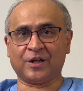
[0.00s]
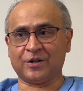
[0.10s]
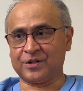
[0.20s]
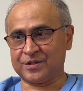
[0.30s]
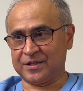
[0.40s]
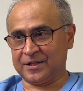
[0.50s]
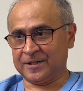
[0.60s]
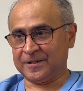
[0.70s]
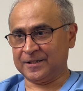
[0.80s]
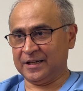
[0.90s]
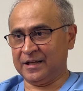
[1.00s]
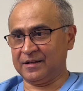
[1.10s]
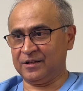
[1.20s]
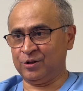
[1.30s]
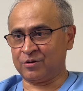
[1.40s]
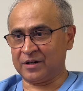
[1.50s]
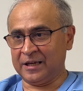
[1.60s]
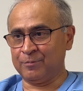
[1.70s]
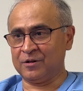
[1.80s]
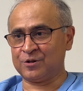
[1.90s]
because you're
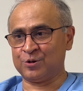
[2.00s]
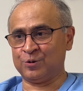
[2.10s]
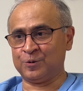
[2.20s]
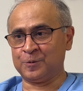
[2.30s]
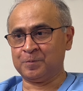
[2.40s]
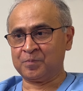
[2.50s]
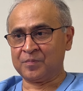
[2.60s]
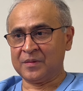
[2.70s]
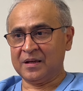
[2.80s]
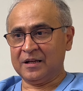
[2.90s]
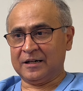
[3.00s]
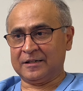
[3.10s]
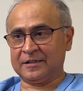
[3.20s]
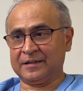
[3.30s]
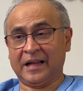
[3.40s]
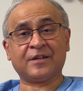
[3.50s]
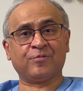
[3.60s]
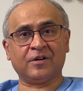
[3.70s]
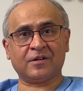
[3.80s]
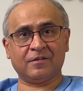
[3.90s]
able to
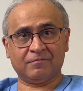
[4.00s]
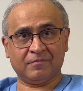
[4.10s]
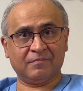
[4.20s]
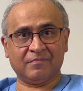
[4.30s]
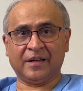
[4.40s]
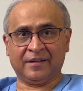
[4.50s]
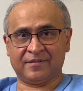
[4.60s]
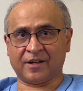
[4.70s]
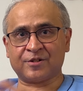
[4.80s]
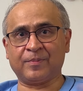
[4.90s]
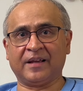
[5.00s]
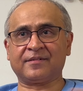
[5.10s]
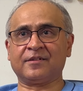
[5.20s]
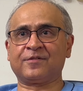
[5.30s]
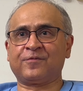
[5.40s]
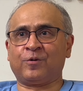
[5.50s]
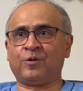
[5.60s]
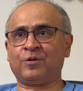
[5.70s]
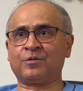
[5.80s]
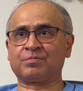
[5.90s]
network in such places
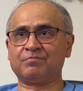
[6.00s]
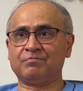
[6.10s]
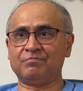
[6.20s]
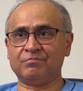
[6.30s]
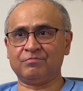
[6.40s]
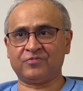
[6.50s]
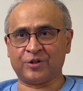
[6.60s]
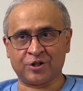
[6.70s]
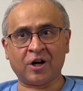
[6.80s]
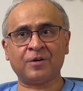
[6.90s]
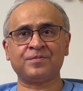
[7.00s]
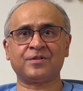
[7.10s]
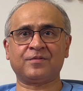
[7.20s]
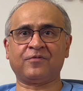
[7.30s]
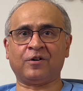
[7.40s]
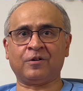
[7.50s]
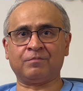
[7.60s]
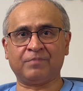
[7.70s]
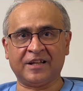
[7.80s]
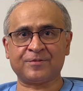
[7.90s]
for jobs, for
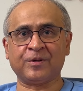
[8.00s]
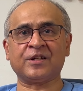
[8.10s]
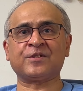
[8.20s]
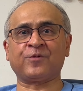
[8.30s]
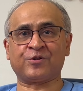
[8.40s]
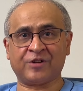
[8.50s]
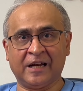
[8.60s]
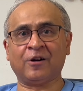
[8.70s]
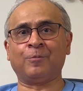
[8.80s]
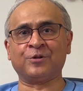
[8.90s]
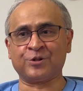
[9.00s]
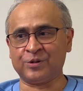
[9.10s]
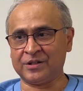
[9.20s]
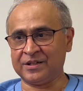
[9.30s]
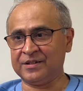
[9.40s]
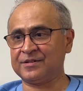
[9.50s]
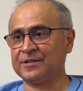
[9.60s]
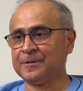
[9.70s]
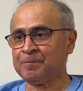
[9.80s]
placements, for training opportunities.